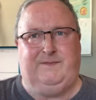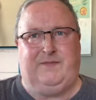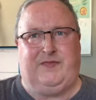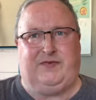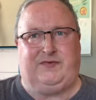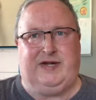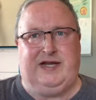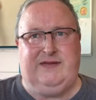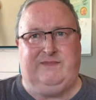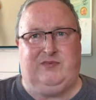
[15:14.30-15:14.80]

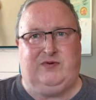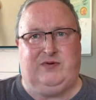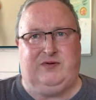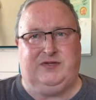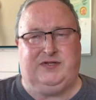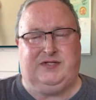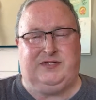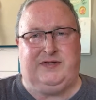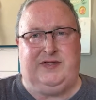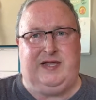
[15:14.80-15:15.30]
Three
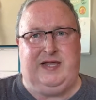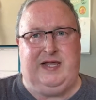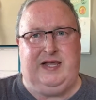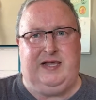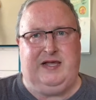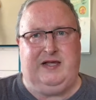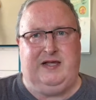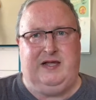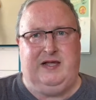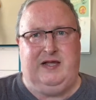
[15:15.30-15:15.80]
books
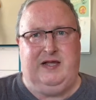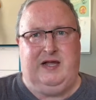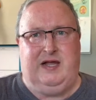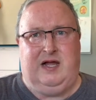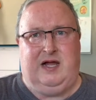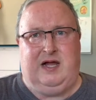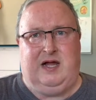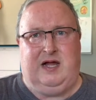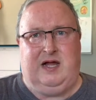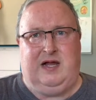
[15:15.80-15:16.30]
there.
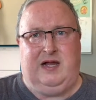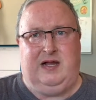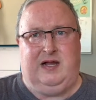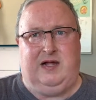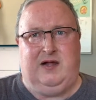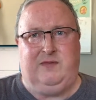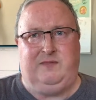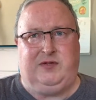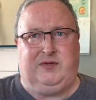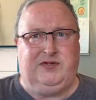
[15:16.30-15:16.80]
I
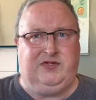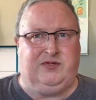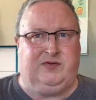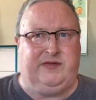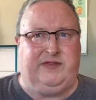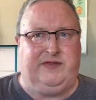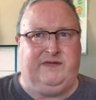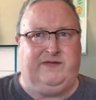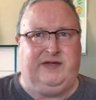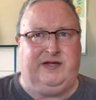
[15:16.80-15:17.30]
hope you
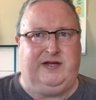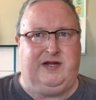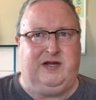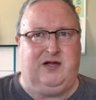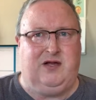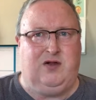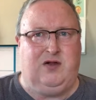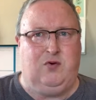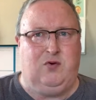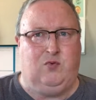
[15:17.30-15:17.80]
enjoyed the
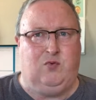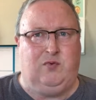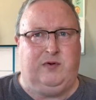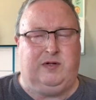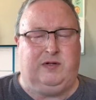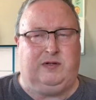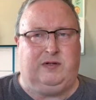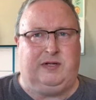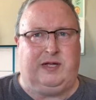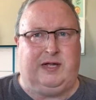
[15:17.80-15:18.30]
video.
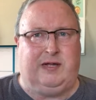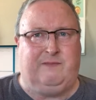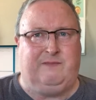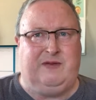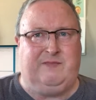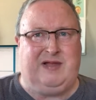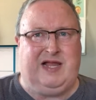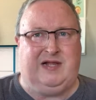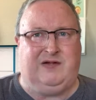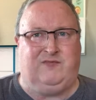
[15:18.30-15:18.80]
We'll be
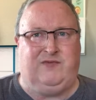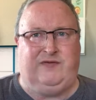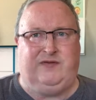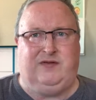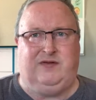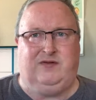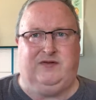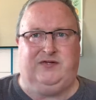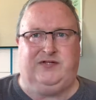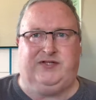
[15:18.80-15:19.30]
back with
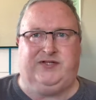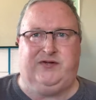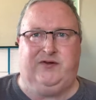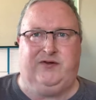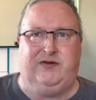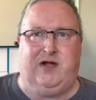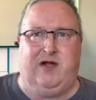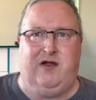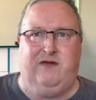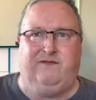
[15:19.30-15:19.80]
you
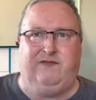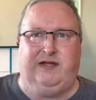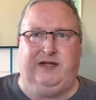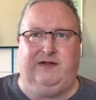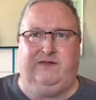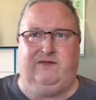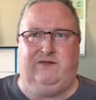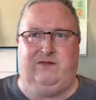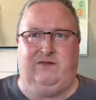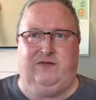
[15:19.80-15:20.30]
soon, hopefully,
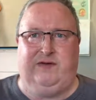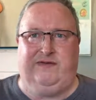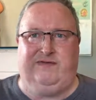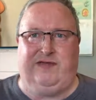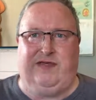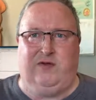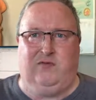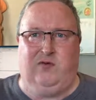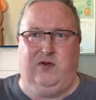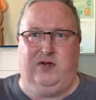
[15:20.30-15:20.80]
if
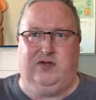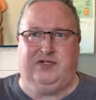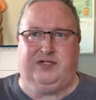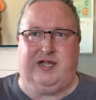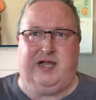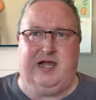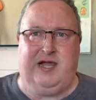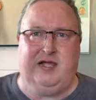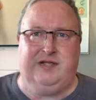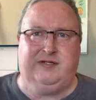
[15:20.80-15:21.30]
everything works
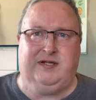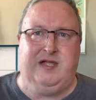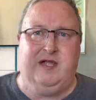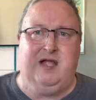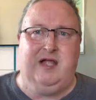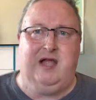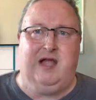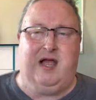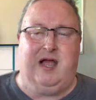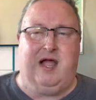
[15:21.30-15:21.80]
out.
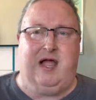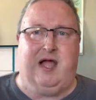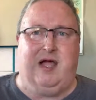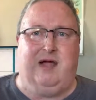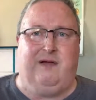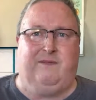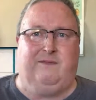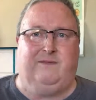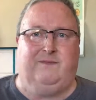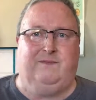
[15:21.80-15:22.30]

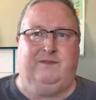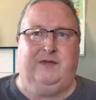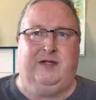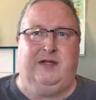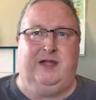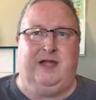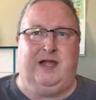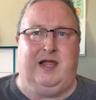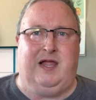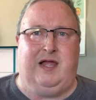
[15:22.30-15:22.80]

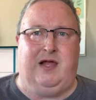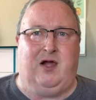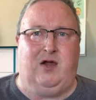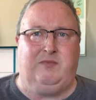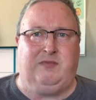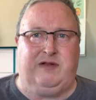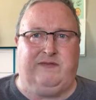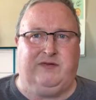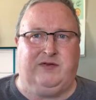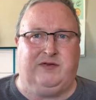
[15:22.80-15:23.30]
I hope
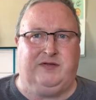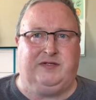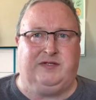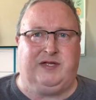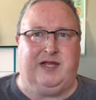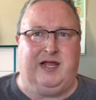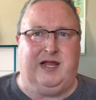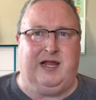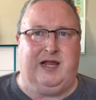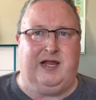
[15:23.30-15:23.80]
you have a good
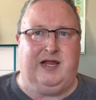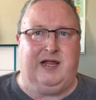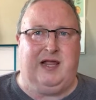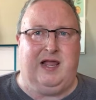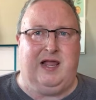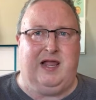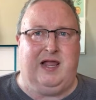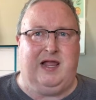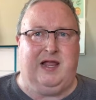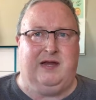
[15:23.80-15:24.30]
day
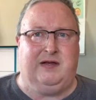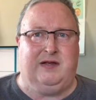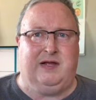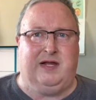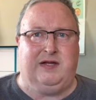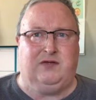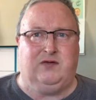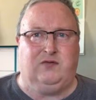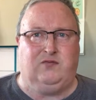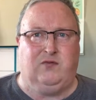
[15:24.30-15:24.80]
and a
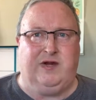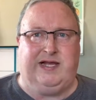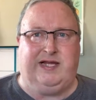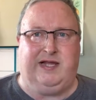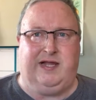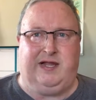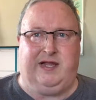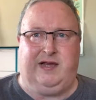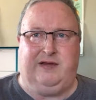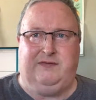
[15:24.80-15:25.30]
good week
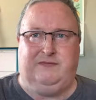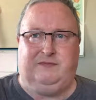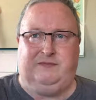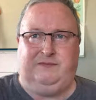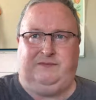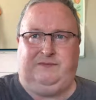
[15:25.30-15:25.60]
ahead.